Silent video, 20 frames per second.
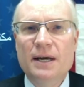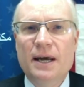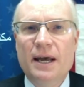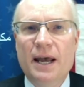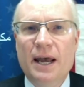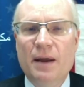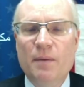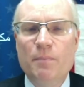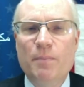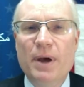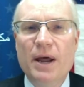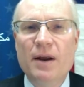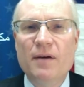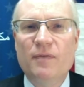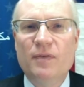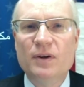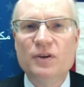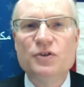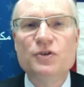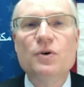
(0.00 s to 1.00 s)
and
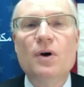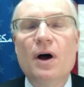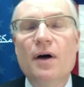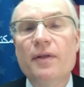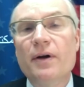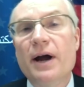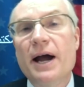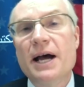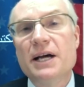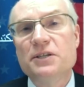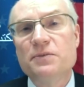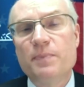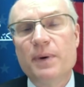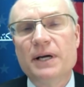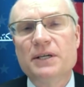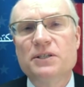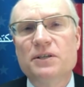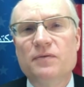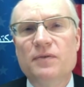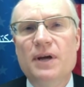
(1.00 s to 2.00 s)
benefit to other
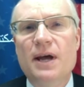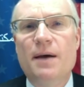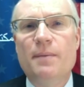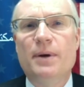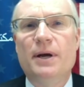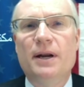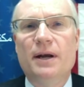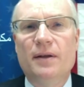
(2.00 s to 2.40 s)
aspects of Yemen.